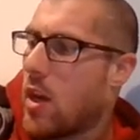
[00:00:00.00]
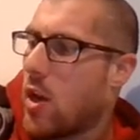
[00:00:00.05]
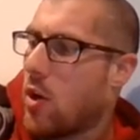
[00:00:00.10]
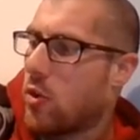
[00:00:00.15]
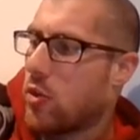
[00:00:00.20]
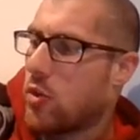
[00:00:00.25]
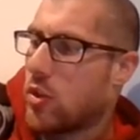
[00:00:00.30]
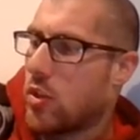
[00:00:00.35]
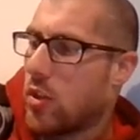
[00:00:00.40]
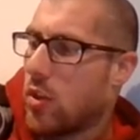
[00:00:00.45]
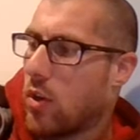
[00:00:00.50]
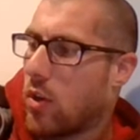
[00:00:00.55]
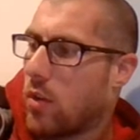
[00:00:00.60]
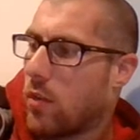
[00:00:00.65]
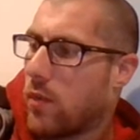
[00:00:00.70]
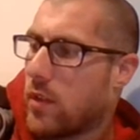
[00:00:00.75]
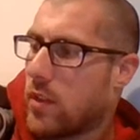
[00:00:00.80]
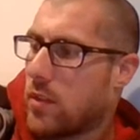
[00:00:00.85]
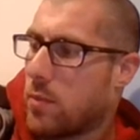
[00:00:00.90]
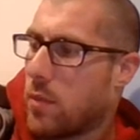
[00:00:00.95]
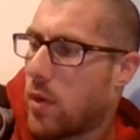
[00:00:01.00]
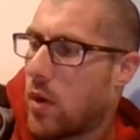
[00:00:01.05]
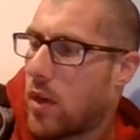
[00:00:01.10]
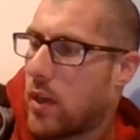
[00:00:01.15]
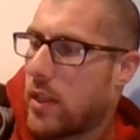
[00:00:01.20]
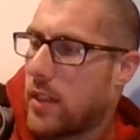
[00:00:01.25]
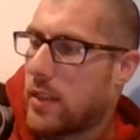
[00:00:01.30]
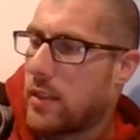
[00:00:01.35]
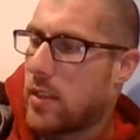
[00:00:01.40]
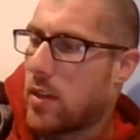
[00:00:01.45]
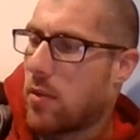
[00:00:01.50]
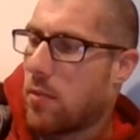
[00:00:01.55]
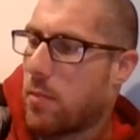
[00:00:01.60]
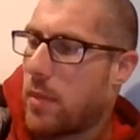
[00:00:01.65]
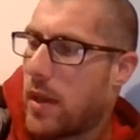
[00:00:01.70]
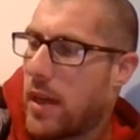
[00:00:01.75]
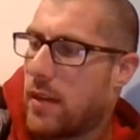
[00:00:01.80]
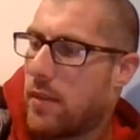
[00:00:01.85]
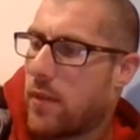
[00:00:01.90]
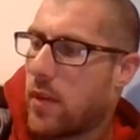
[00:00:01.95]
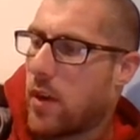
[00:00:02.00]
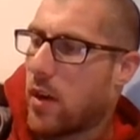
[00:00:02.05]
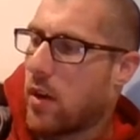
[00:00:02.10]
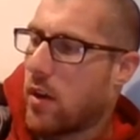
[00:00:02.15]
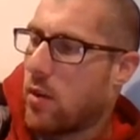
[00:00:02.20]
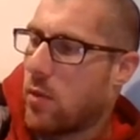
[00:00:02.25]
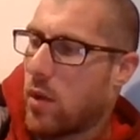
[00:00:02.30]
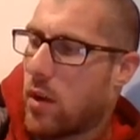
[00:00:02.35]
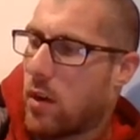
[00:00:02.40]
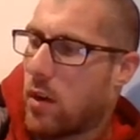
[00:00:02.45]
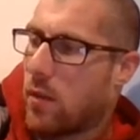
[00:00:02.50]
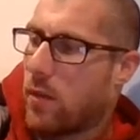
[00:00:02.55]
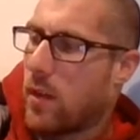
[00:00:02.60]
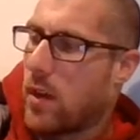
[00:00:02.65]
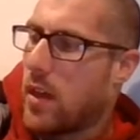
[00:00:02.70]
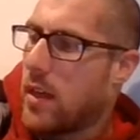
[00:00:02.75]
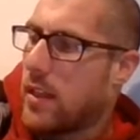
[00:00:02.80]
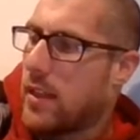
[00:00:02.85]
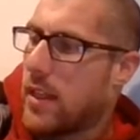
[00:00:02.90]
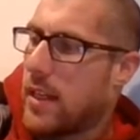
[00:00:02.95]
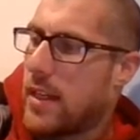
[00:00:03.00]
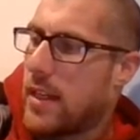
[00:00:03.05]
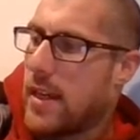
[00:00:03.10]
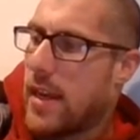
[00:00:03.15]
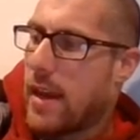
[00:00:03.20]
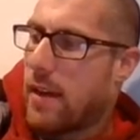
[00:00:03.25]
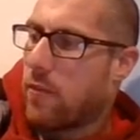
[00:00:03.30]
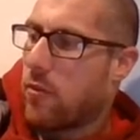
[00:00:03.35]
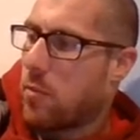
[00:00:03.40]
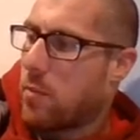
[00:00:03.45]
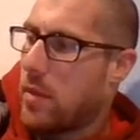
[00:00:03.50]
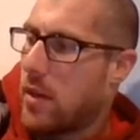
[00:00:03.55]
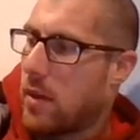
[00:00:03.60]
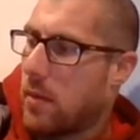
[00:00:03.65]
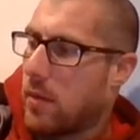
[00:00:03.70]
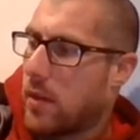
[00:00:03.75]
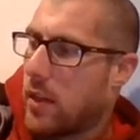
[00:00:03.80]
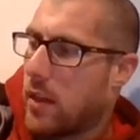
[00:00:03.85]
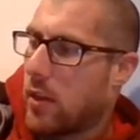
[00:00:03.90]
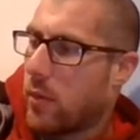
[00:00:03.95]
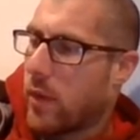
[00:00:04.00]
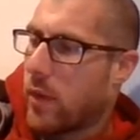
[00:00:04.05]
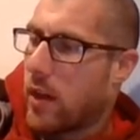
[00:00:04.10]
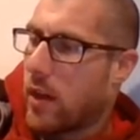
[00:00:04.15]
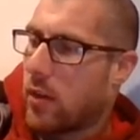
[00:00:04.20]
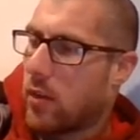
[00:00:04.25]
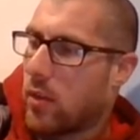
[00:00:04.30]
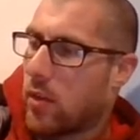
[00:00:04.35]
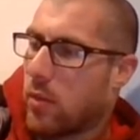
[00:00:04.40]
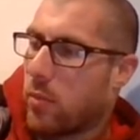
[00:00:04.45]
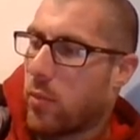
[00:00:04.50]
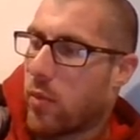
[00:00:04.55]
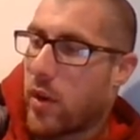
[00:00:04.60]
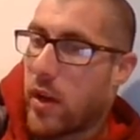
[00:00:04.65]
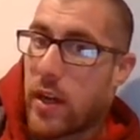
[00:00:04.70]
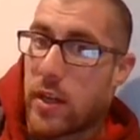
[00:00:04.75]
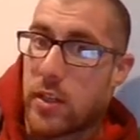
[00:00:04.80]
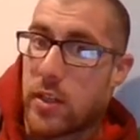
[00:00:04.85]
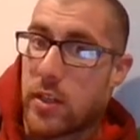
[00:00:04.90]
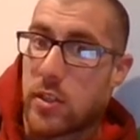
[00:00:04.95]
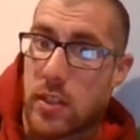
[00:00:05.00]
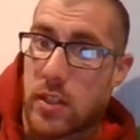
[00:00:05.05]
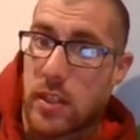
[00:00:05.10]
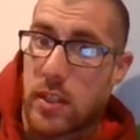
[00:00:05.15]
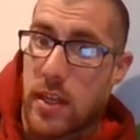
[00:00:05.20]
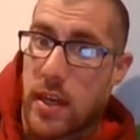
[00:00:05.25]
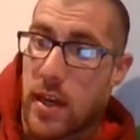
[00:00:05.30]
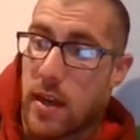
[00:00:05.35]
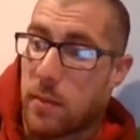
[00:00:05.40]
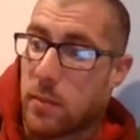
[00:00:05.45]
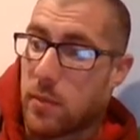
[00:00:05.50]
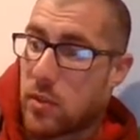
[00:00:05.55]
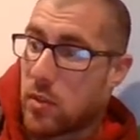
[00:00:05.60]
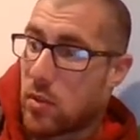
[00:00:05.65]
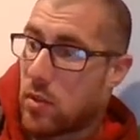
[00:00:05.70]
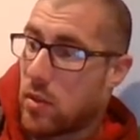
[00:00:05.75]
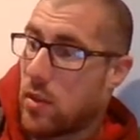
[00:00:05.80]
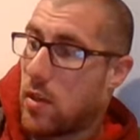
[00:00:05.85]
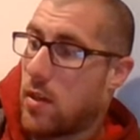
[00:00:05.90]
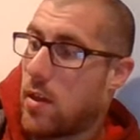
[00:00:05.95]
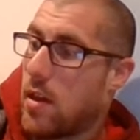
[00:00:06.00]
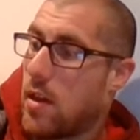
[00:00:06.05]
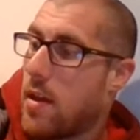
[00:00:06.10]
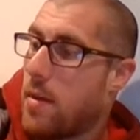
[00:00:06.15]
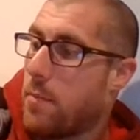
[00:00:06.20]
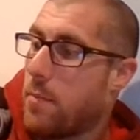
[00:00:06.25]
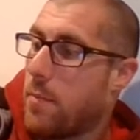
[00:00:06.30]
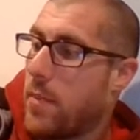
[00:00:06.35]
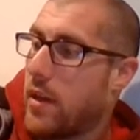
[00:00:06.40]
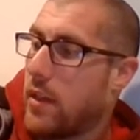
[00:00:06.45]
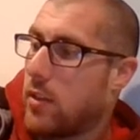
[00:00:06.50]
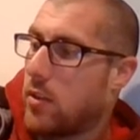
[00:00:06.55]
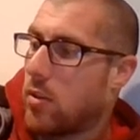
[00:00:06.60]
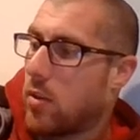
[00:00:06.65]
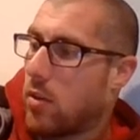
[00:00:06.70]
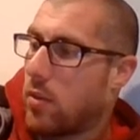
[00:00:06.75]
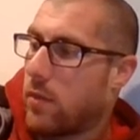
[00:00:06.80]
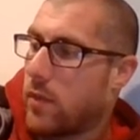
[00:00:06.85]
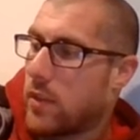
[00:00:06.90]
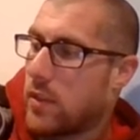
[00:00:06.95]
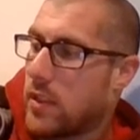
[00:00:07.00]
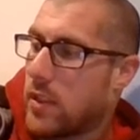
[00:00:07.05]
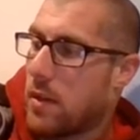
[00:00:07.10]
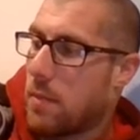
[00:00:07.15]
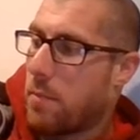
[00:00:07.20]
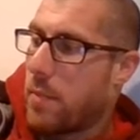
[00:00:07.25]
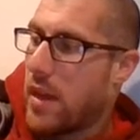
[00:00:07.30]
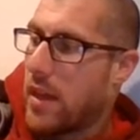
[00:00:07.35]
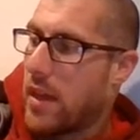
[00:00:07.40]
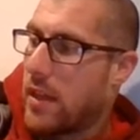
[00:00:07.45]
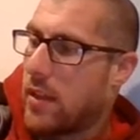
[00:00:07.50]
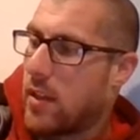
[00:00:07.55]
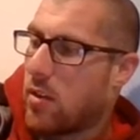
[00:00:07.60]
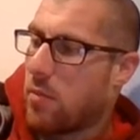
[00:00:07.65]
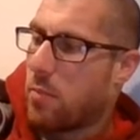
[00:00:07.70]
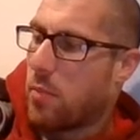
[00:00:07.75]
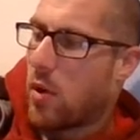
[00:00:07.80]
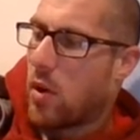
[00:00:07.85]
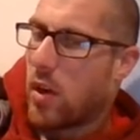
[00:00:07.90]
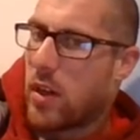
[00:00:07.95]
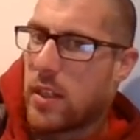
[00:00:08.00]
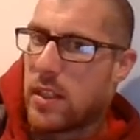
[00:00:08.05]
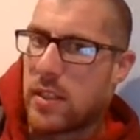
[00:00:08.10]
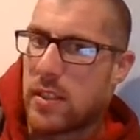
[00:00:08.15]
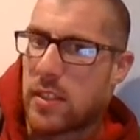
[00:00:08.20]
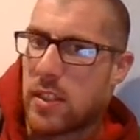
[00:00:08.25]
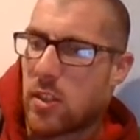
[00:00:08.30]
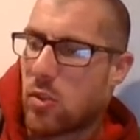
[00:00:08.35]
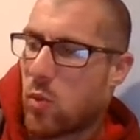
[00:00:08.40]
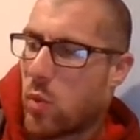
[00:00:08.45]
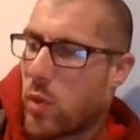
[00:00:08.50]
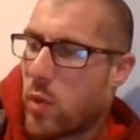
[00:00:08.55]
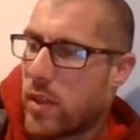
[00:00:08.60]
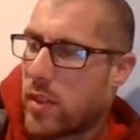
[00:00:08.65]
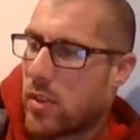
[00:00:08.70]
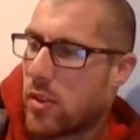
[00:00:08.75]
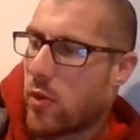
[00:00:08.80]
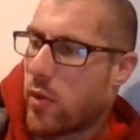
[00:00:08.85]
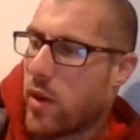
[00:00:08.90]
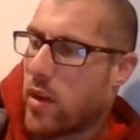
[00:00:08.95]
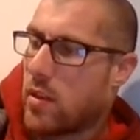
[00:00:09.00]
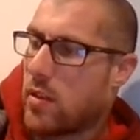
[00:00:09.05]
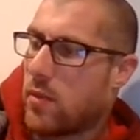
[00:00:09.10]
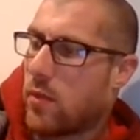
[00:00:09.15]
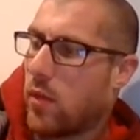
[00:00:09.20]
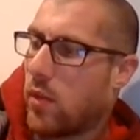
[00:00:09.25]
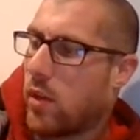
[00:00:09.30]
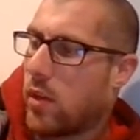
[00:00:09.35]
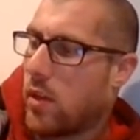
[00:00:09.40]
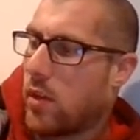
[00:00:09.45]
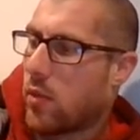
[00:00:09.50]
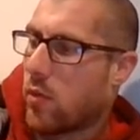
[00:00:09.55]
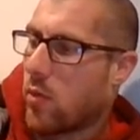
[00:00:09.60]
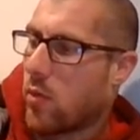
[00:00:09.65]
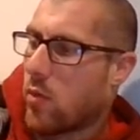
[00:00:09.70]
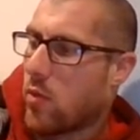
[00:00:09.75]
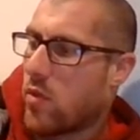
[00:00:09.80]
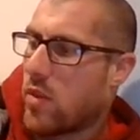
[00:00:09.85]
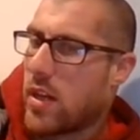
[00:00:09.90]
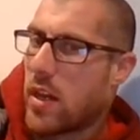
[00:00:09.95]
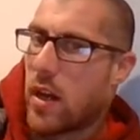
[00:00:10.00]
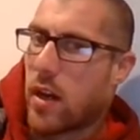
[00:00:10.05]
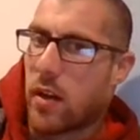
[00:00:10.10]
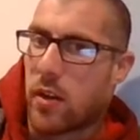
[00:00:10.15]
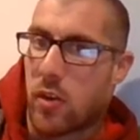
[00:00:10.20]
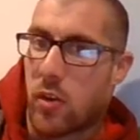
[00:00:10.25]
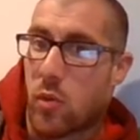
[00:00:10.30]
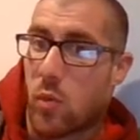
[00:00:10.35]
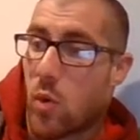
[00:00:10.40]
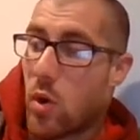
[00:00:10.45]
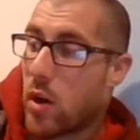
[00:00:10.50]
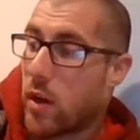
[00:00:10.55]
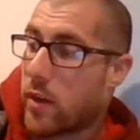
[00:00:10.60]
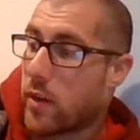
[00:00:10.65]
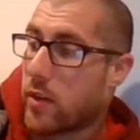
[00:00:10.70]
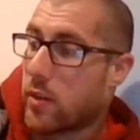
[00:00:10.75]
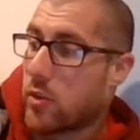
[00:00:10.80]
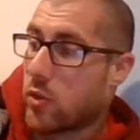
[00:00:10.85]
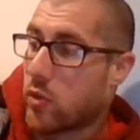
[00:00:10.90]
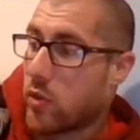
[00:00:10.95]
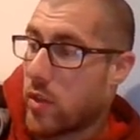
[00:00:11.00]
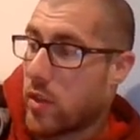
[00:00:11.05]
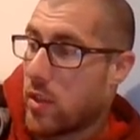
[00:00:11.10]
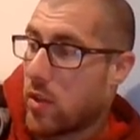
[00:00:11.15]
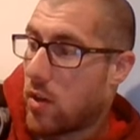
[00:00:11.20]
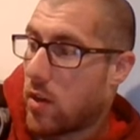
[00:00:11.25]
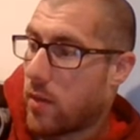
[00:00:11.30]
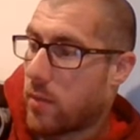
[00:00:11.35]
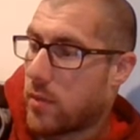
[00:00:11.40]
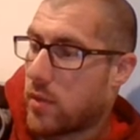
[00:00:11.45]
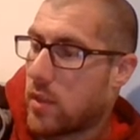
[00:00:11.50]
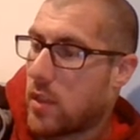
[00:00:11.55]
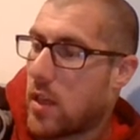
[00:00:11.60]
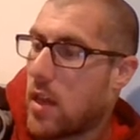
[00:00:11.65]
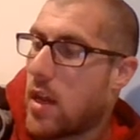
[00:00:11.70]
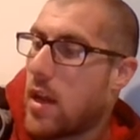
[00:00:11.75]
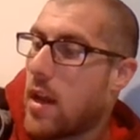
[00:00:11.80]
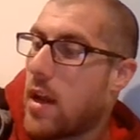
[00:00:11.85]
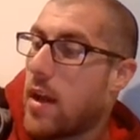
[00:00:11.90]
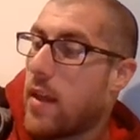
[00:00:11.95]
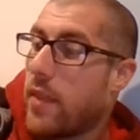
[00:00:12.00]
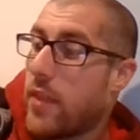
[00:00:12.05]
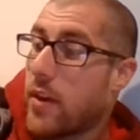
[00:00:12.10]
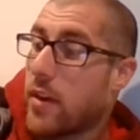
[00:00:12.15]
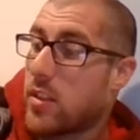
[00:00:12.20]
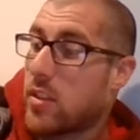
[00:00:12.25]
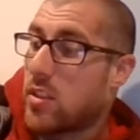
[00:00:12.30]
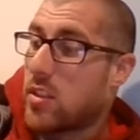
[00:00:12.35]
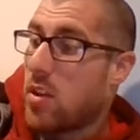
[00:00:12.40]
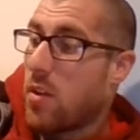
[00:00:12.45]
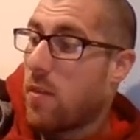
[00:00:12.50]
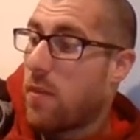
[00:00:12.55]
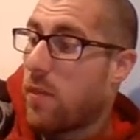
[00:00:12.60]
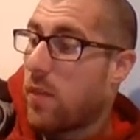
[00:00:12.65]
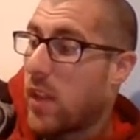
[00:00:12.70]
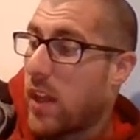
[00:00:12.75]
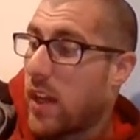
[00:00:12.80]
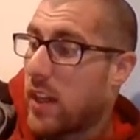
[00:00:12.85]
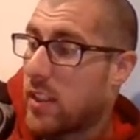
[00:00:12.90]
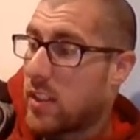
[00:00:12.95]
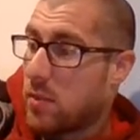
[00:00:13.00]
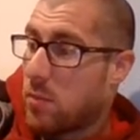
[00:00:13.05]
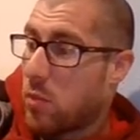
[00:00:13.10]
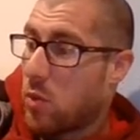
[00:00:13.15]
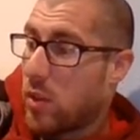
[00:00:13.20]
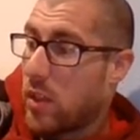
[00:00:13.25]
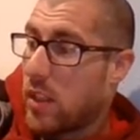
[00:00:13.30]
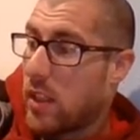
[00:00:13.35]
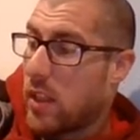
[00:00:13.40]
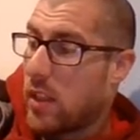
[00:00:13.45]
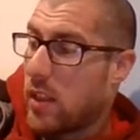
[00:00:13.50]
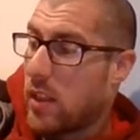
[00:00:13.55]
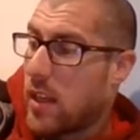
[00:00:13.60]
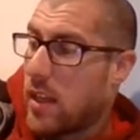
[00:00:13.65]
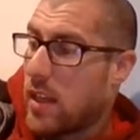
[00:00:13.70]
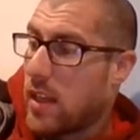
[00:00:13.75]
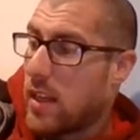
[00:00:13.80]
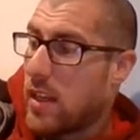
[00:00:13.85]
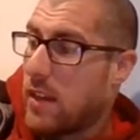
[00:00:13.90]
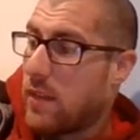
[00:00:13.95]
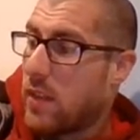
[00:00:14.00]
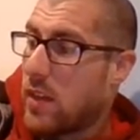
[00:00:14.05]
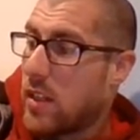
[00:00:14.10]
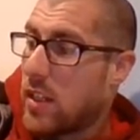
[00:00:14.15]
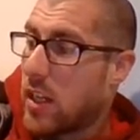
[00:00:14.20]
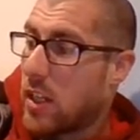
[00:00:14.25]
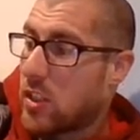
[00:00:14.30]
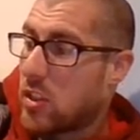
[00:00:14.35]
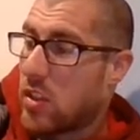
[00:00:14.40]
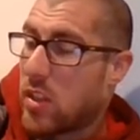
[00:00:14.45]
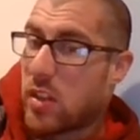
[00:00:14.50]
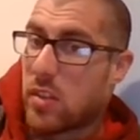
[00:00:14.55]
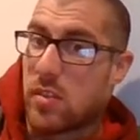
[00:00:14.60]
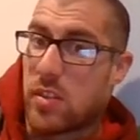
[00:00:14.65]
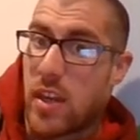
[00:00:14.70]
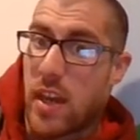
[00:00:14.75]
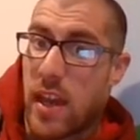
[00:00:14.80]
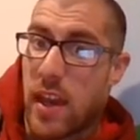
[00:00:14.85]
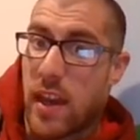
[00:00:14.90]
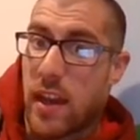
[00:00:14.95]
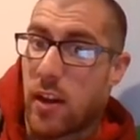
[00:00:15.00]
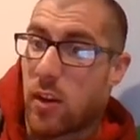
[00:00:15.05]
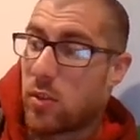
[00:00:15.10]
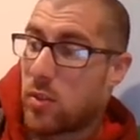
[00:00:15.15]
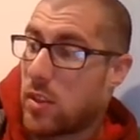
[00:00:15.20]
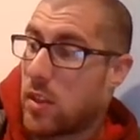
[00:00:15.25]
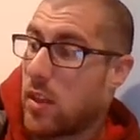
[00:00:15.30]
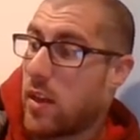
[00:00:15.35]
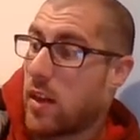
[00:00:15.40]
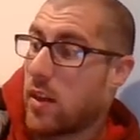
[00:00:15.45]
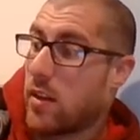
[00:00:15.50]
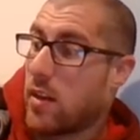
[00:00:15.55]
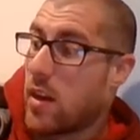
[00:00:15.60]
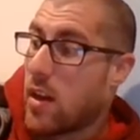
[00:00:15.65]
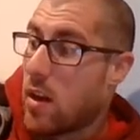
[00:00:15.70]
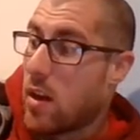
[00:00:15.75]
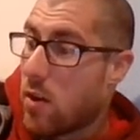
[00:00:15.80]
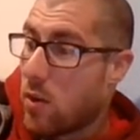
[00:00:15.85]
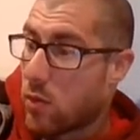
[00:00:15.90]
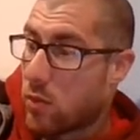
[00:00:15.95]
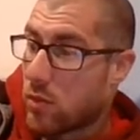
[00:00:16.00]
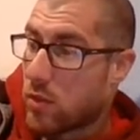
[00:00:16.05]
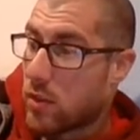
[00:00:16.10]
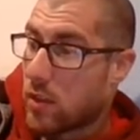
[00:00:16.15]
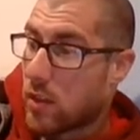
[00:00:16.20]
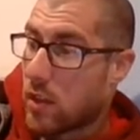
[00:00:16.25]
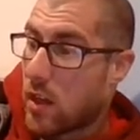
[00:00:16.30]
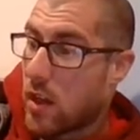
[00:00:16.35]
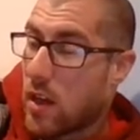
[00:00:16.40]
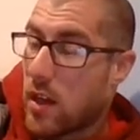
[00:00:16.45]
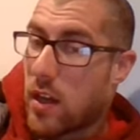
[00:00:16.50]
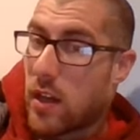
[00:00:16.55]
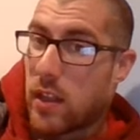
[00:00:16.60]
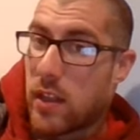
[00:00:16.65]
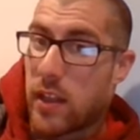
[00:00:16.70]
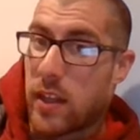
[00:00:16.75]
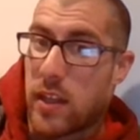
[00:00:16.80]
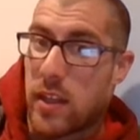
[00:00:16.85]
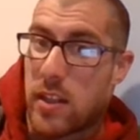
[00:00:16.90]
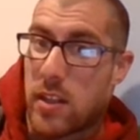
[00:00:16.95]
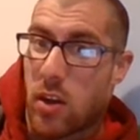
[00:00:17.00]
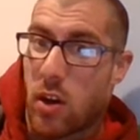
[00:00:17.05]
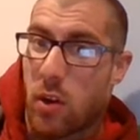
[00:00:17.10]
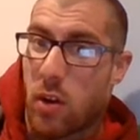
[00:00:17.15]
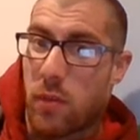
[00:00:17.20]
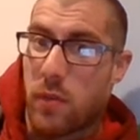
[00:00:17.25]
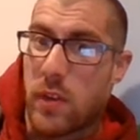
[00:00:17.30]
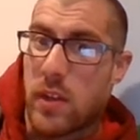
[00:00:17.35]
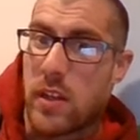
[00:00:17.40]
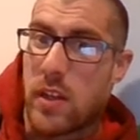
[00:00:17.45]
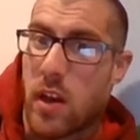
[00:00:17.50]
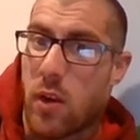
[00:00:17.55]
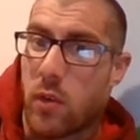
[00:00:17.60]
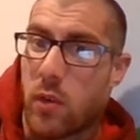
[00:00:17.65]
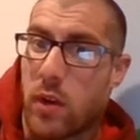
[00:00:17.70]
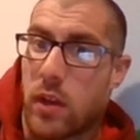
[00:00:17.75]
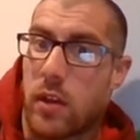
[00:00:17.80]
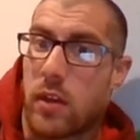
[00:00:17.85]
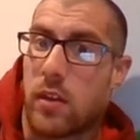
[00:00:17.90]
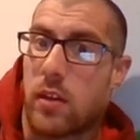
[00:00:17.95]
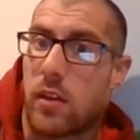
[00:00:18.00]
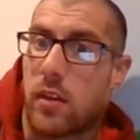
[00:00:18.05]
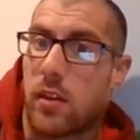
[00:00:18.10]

Ocean dolphins' bodies don't bend very well. They'd never be able to get around all the branches in the Amazon. Pink dolphins can bend their bodies to twist gracefully through the underwater treetops. They are so flexible that they can even touch their tail to their nose, like a dolphin donut.